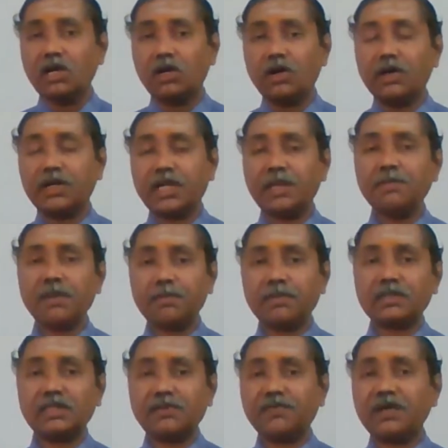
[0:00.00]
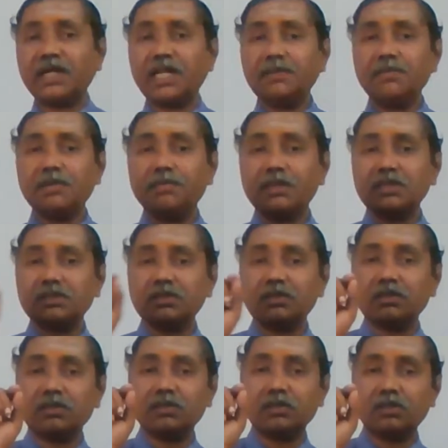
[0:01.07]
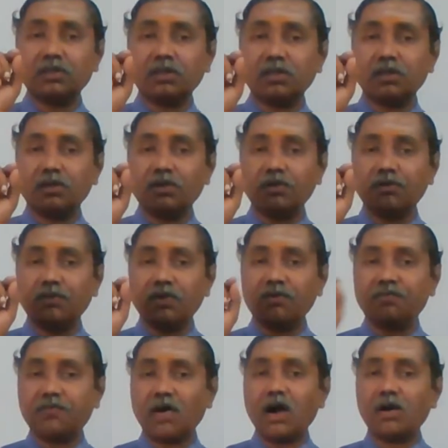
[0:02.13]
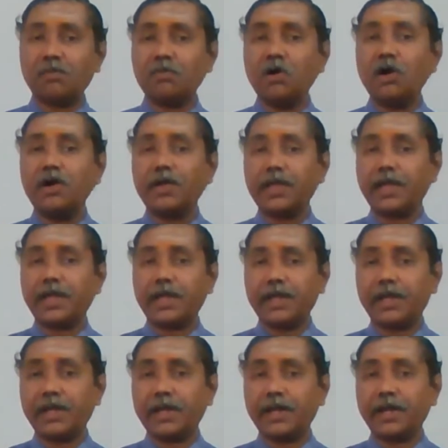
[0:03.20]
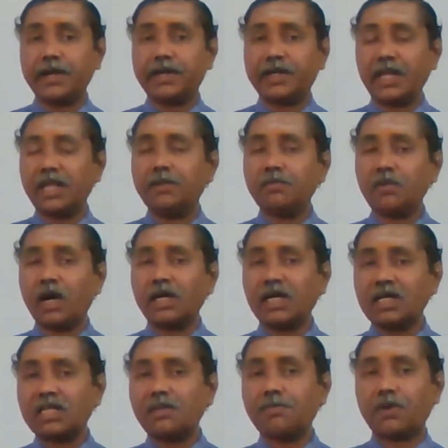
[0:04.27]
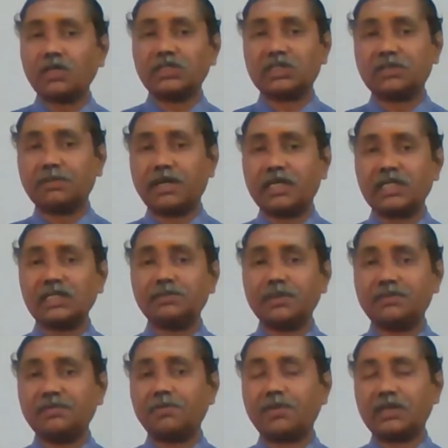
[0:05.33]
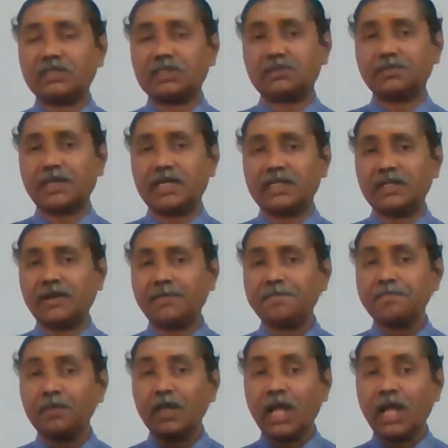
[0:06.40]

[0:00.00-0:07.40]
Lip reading: Different team members will form a team under the project manager, specific project manager,